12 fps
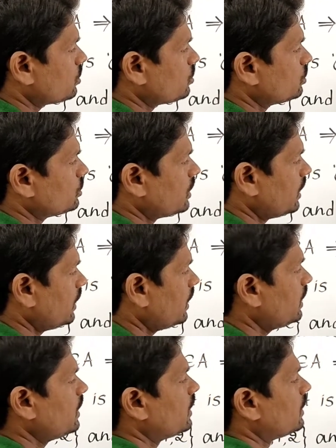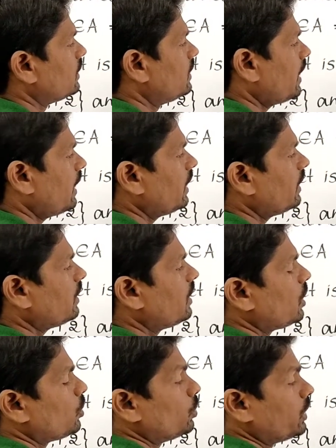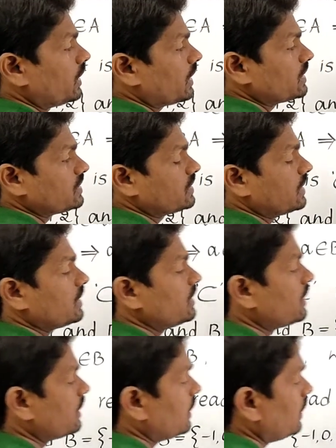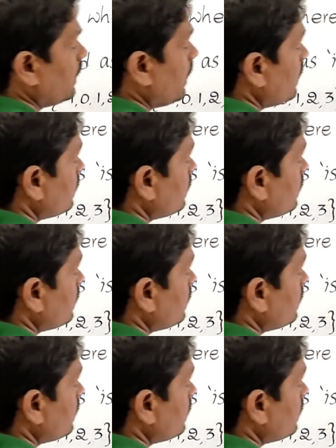2 3, then we can say that A